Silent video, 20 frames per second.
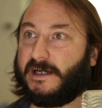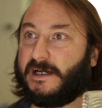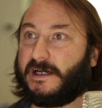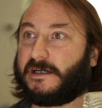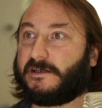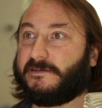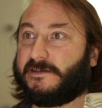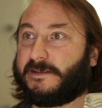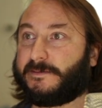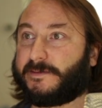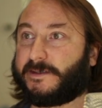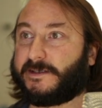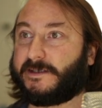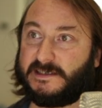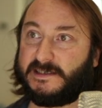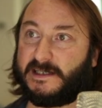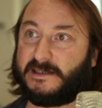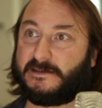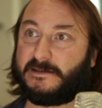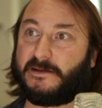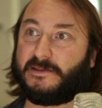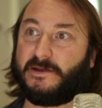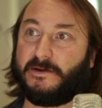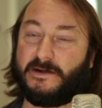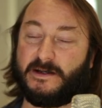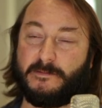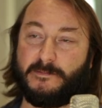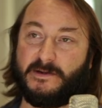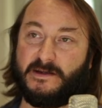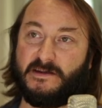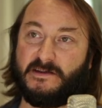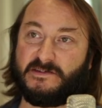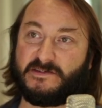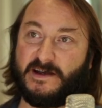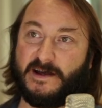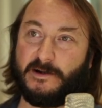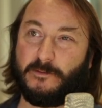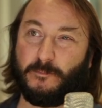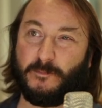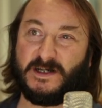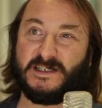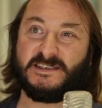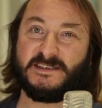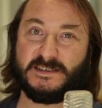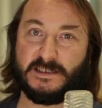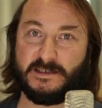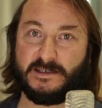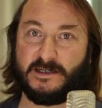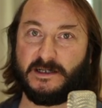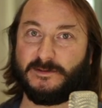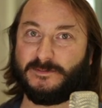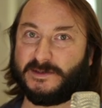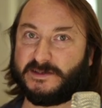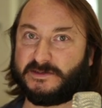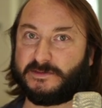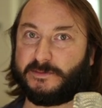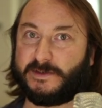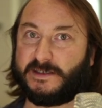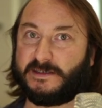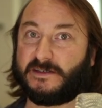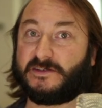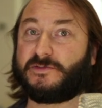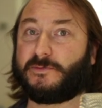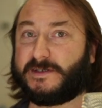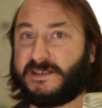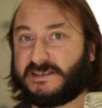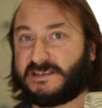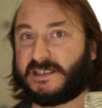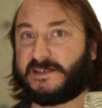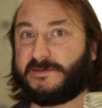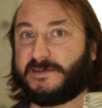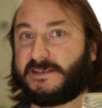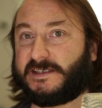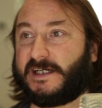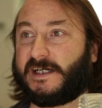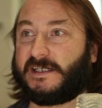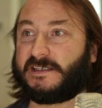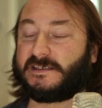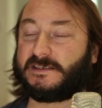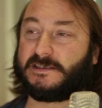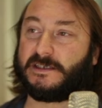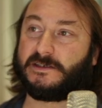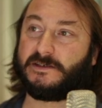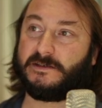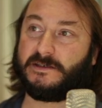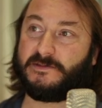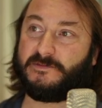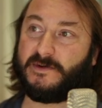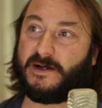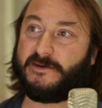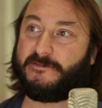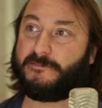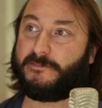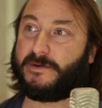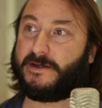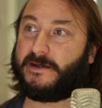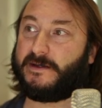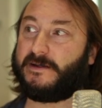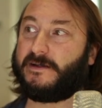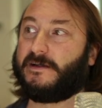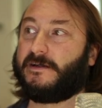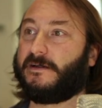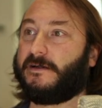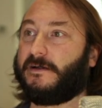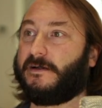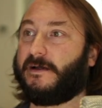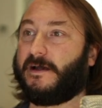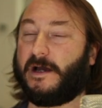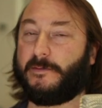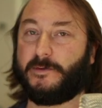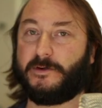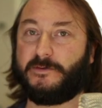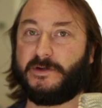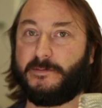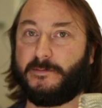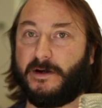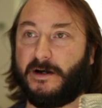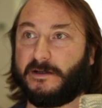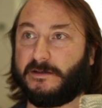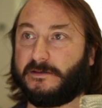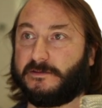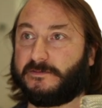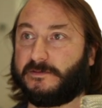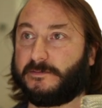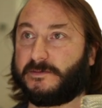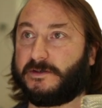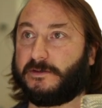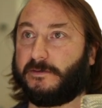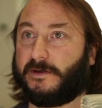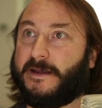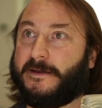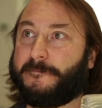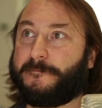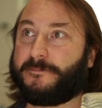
Glimmer, the 30B, is kind of wedged in there between the 27 dense and the 35B MOE model from Qwen.